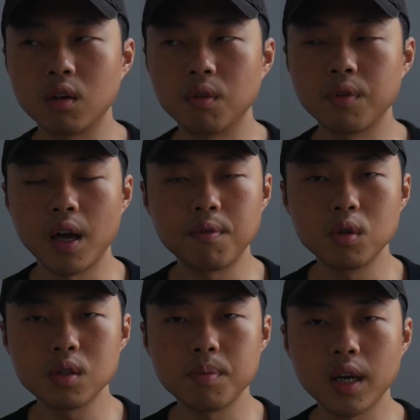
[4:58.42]
of
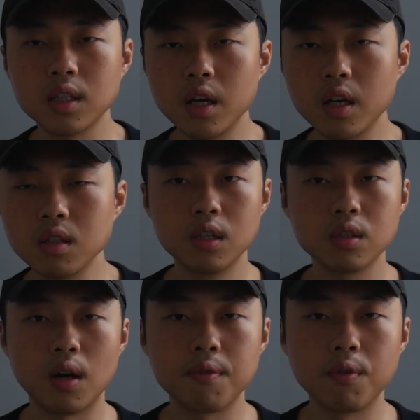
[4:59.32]
headphones back then,
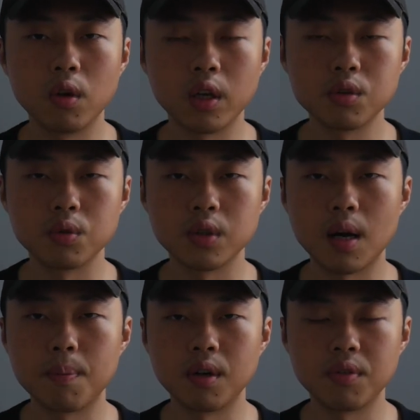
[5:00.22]
so I fall into their
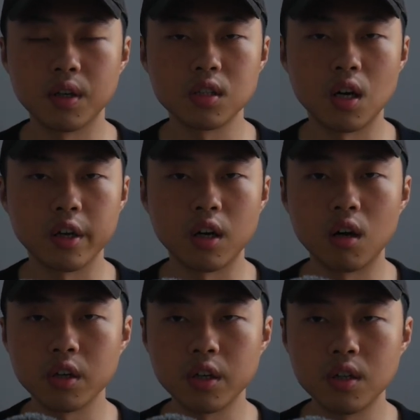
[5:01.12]
perfect target
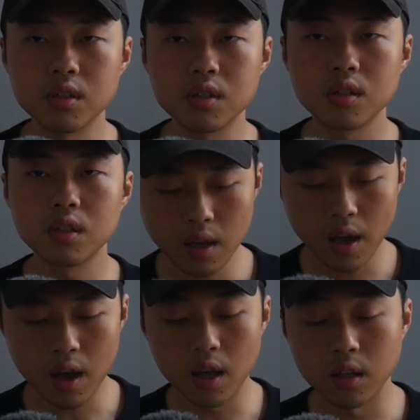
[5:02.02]
audience,
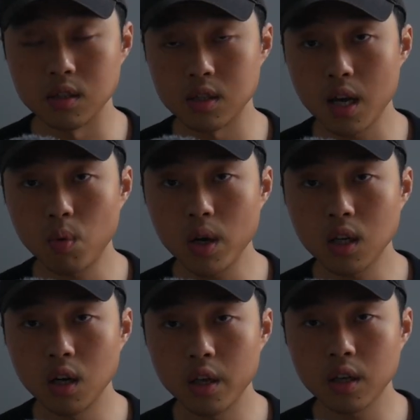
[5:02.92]
and that one
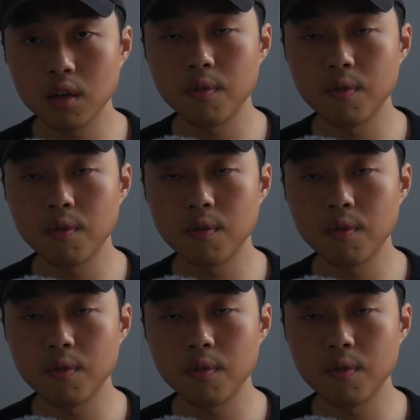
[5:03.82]
click